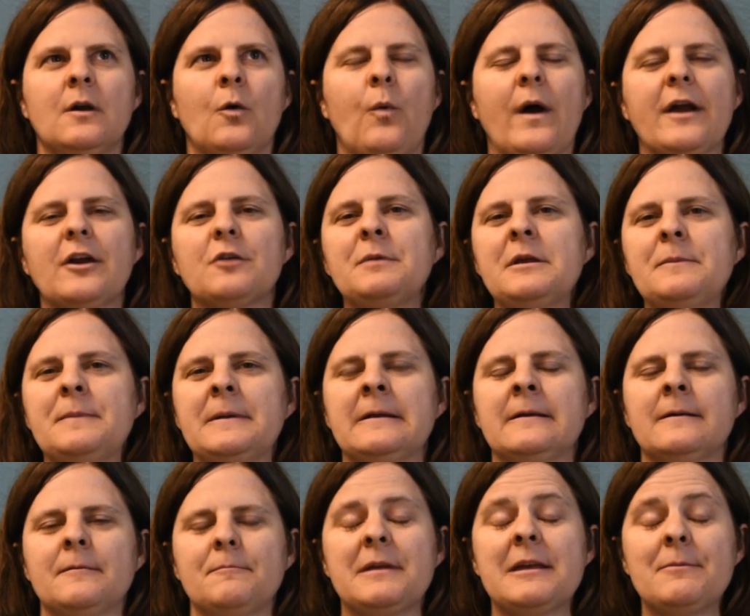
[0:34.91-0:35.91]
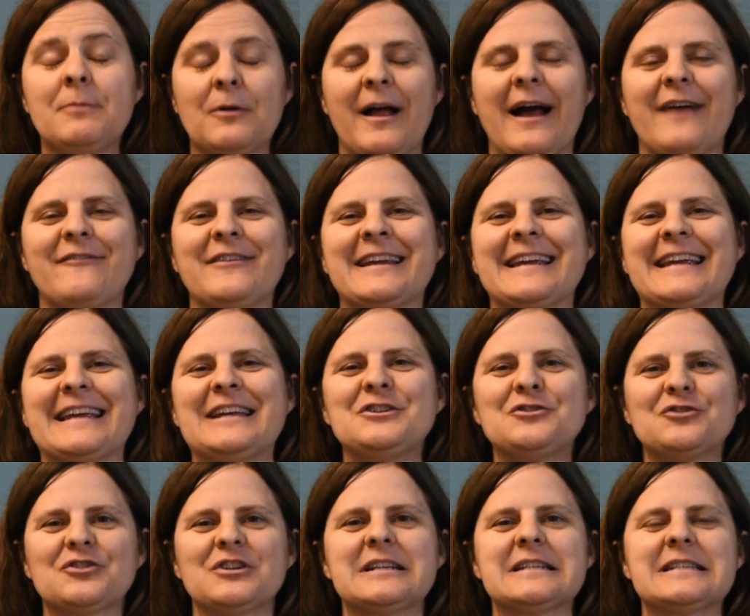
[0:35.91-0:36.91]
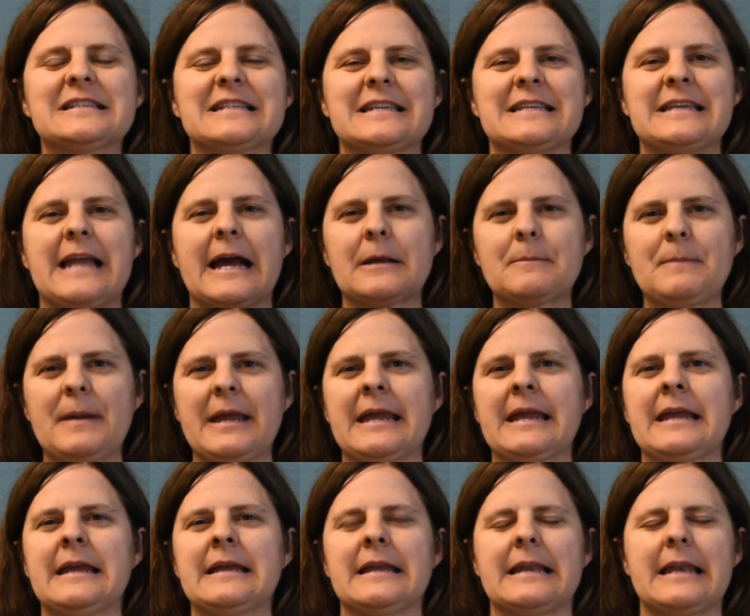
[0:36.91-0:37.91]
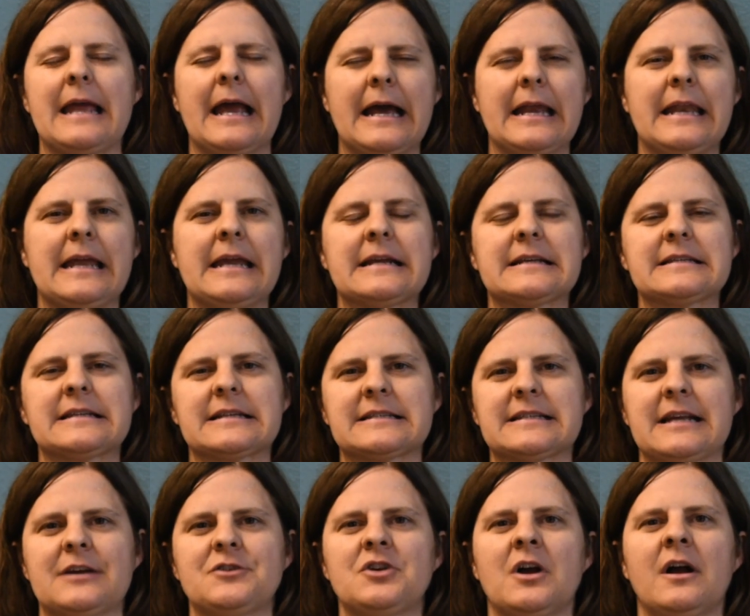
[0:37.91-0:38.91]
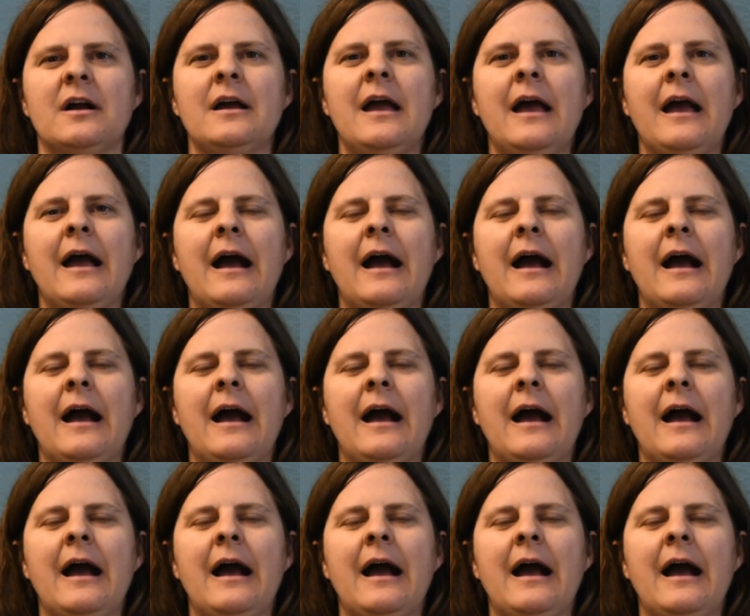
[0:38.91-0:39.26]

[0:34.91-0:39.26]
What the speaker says: are people having increased neck pain and headaches, etc.?